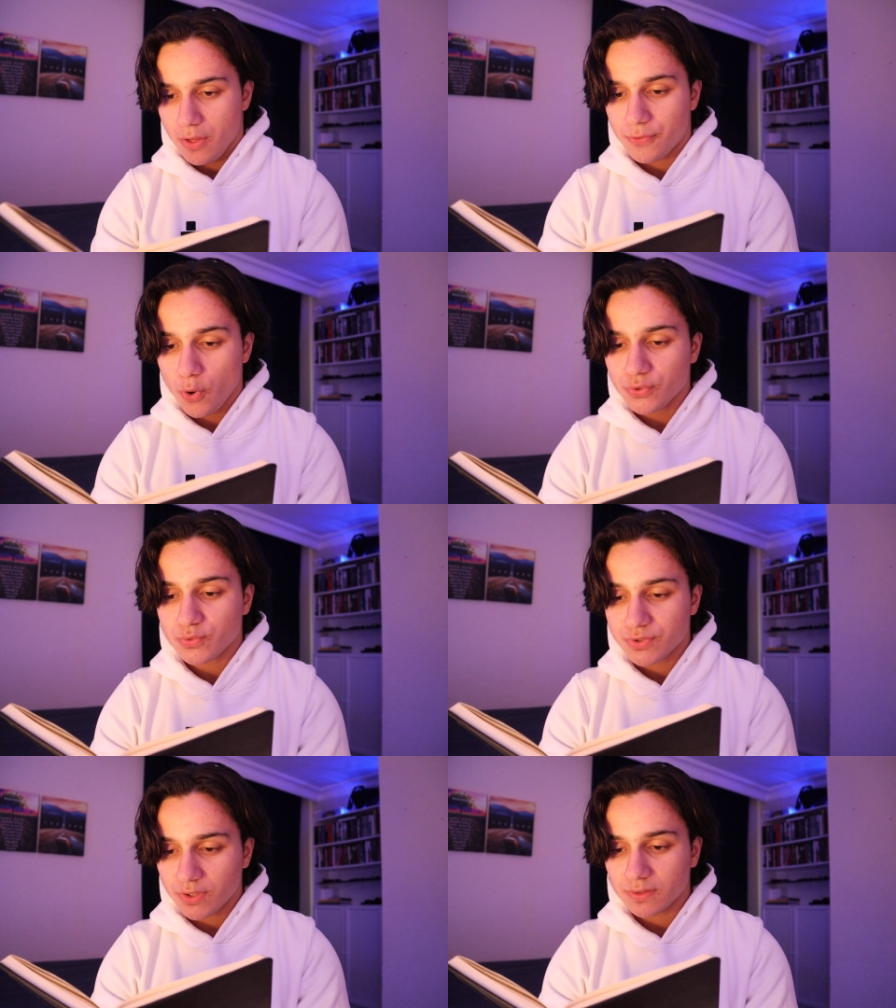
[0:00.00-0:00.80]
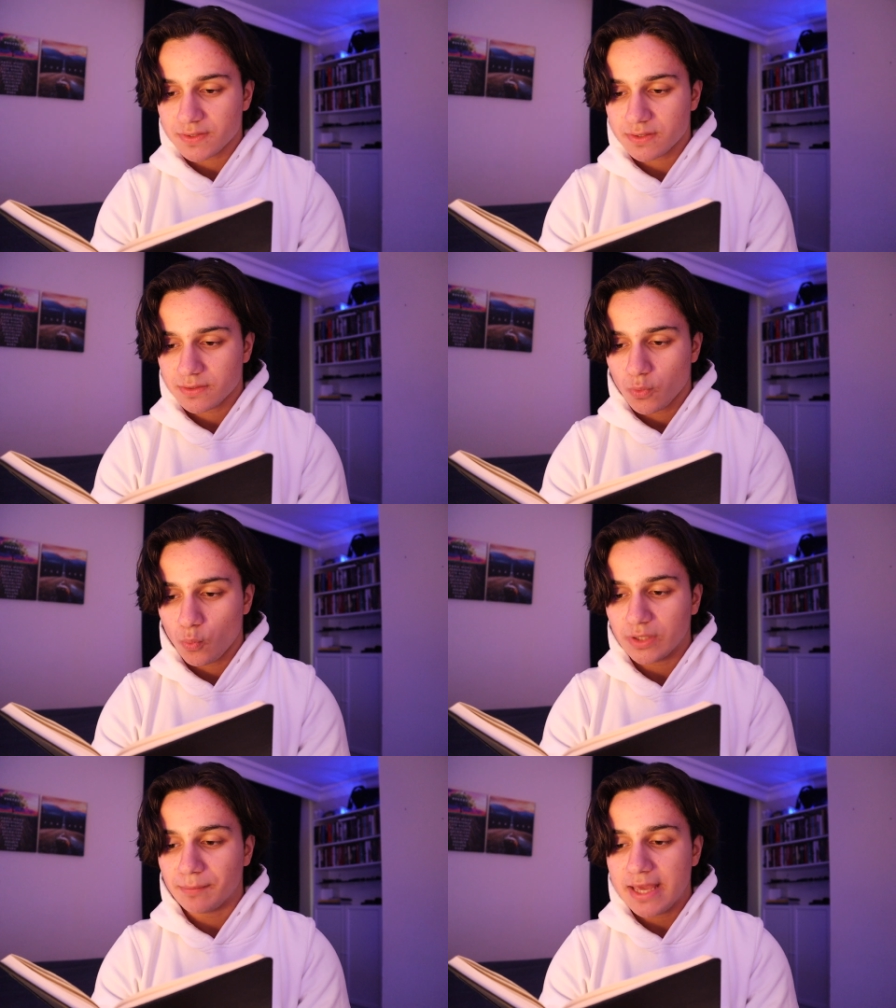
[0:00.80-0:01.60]
Those results
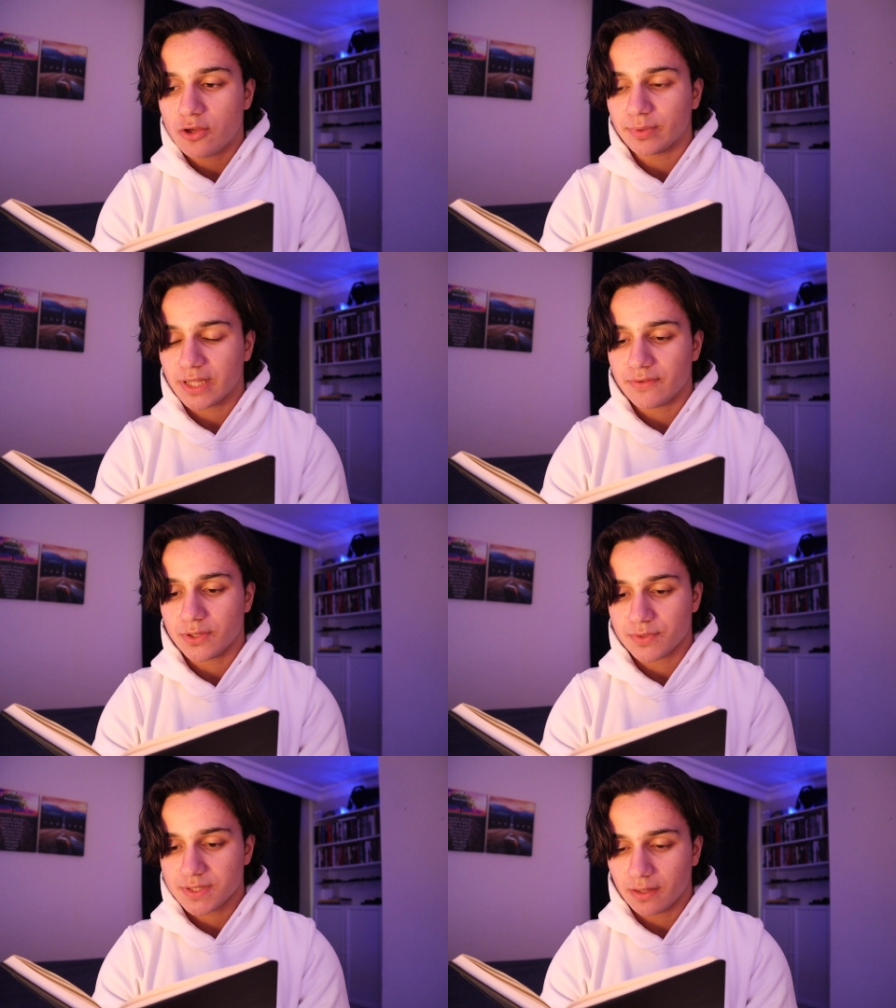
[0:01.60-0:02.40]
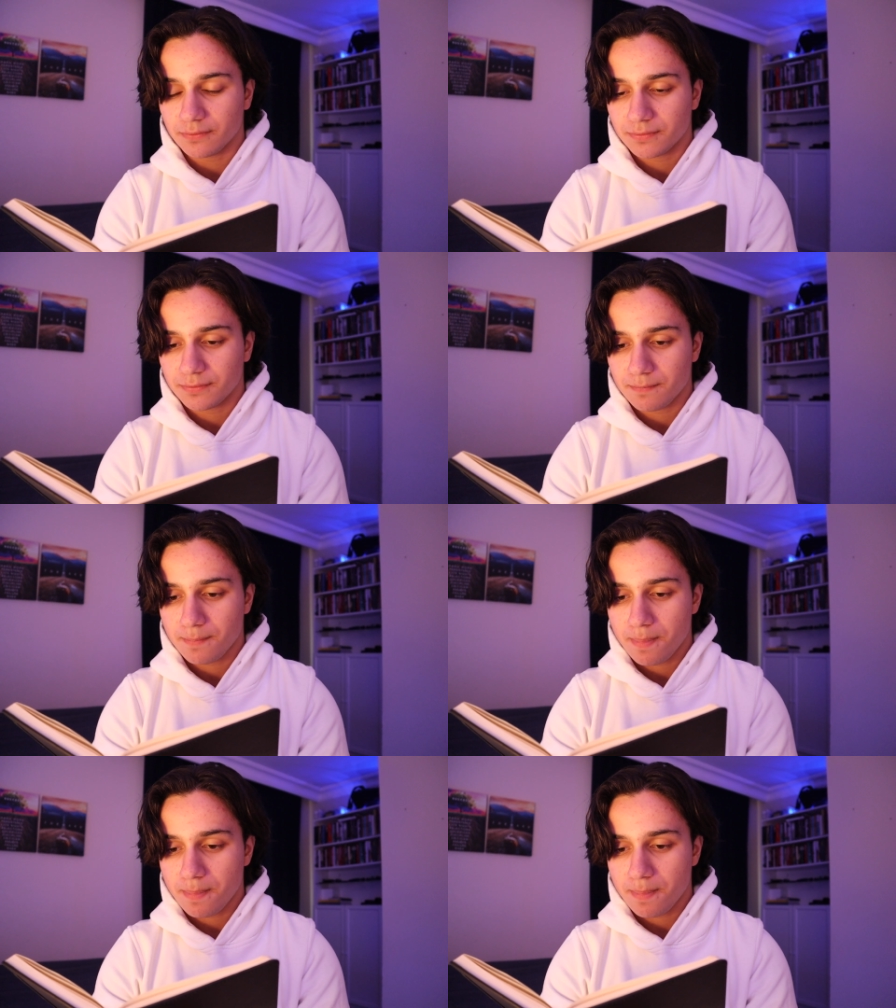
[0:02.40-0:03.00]
will make you believe in yourself.